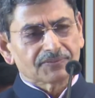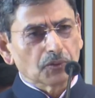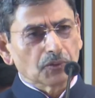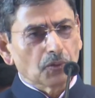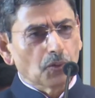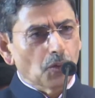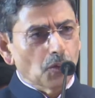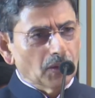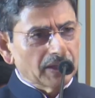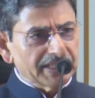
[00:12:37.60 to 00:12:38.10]

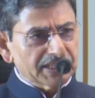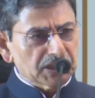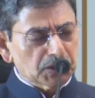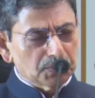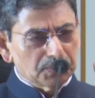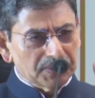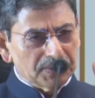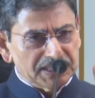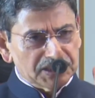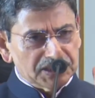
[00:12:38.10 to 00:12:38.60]
The whole
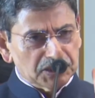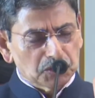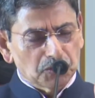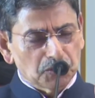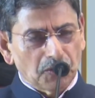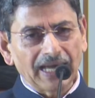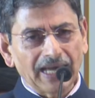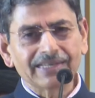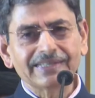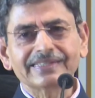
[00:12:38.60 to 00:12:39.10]

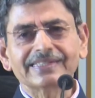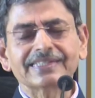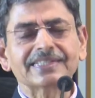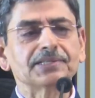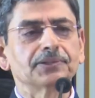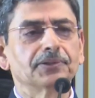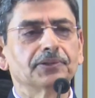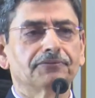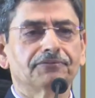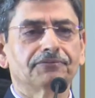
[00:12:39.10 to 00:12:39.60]

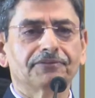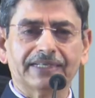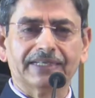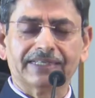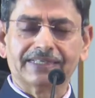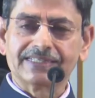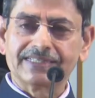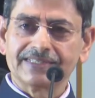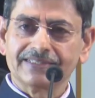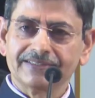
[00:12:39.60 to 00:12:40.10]
spirituality of
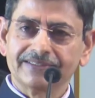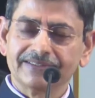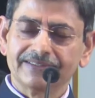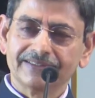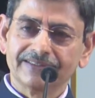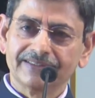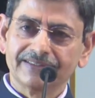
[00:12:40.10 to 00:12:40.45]
it,